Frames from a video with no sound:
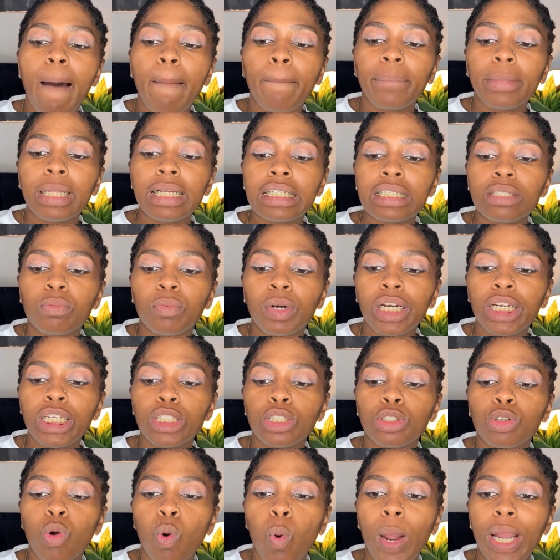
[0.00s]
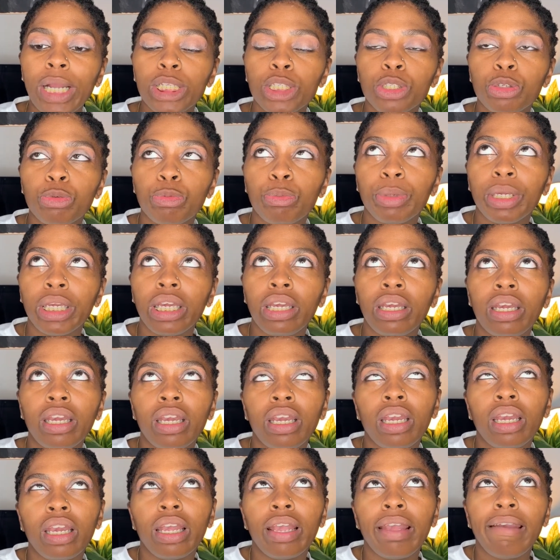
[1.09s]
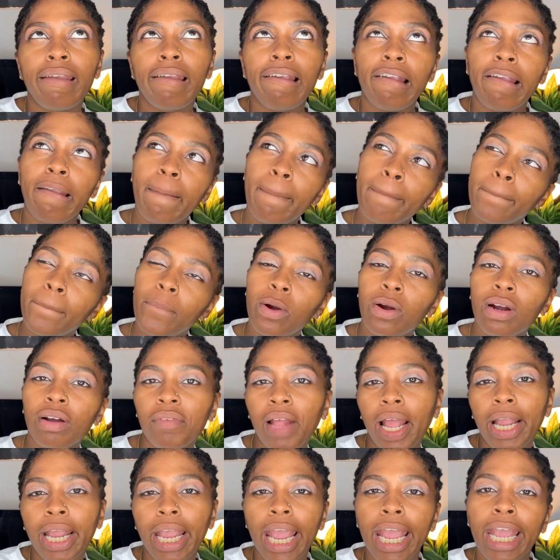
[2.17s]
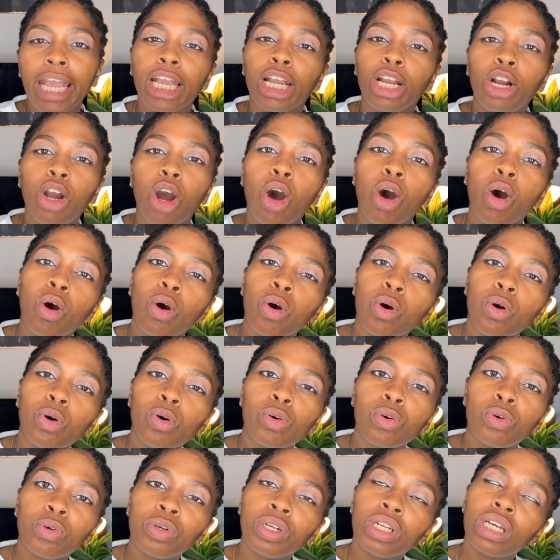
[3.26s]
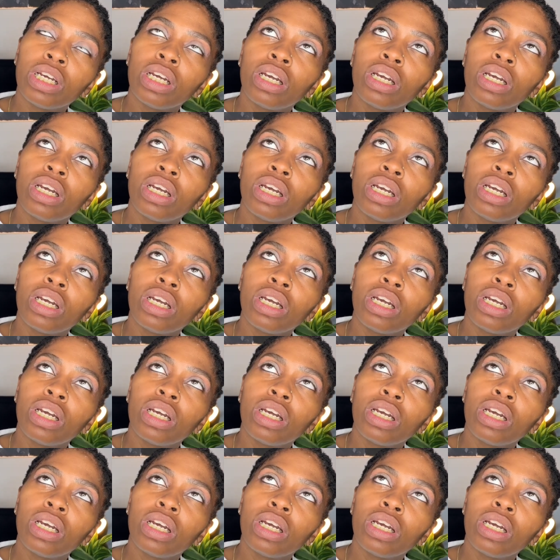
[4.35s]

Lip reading: This one is going to be more of like a gold